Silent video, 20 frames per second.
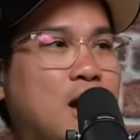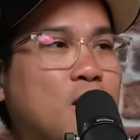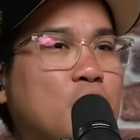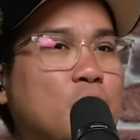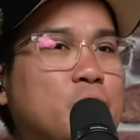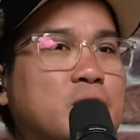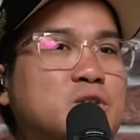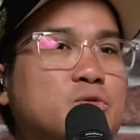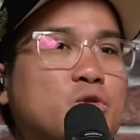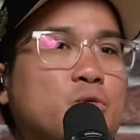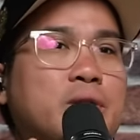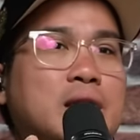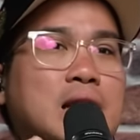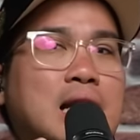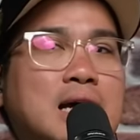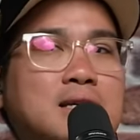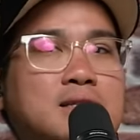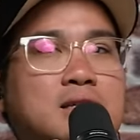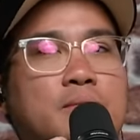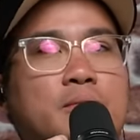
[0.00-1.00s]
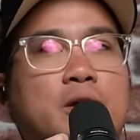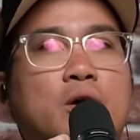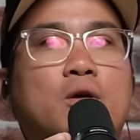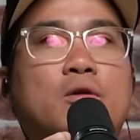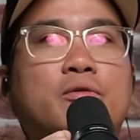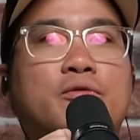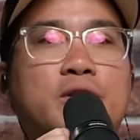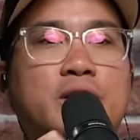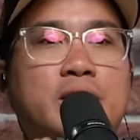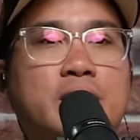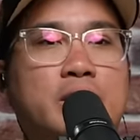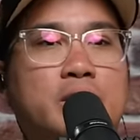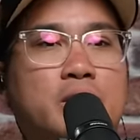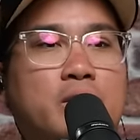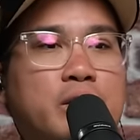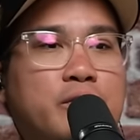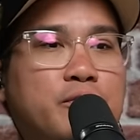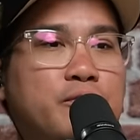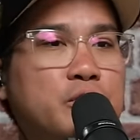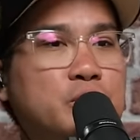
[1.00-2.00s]
hope this won't be the last time. And hopefully, you know,
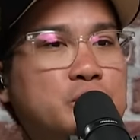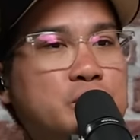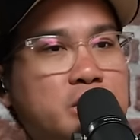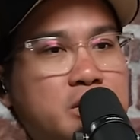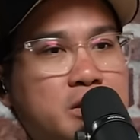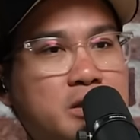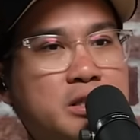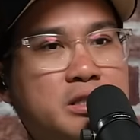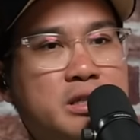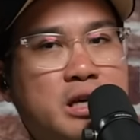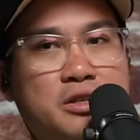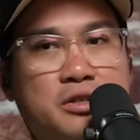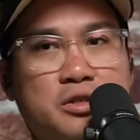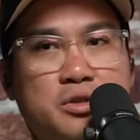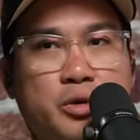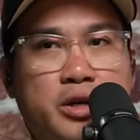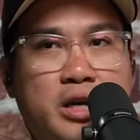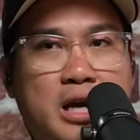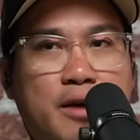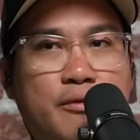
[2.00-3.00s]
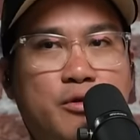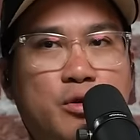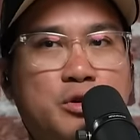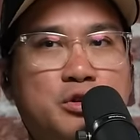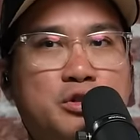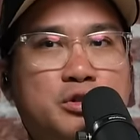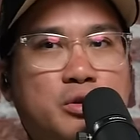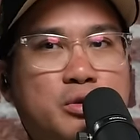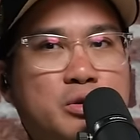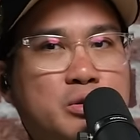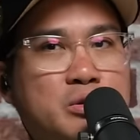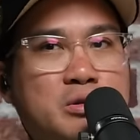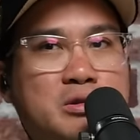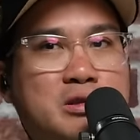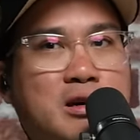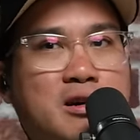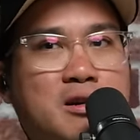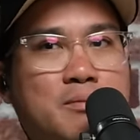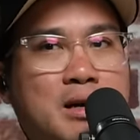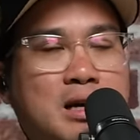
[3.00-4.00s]
in future discussions, we can have you on show to
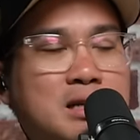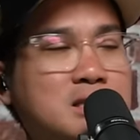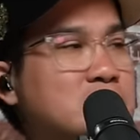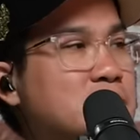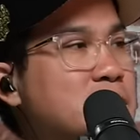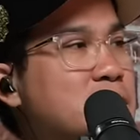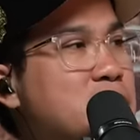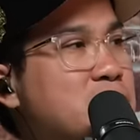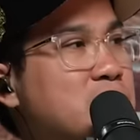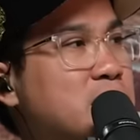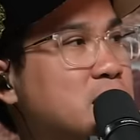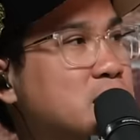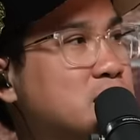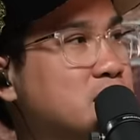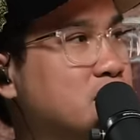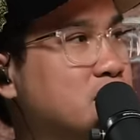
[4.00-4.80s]
talk about certain things,